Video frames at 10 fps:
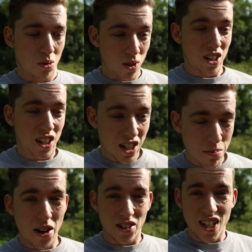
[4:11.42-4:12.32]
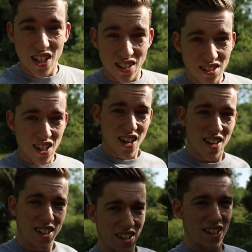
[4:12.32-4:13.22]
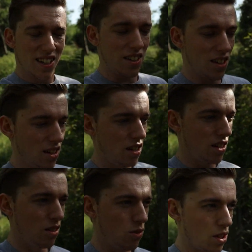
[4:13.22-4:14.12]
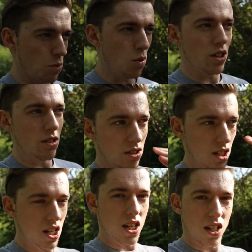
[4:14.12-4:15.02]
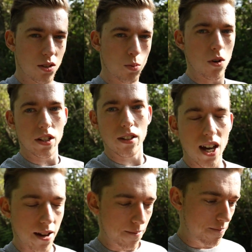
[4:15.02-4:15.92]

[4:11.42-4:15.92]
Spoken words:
What I like about it is that what you see is what you get.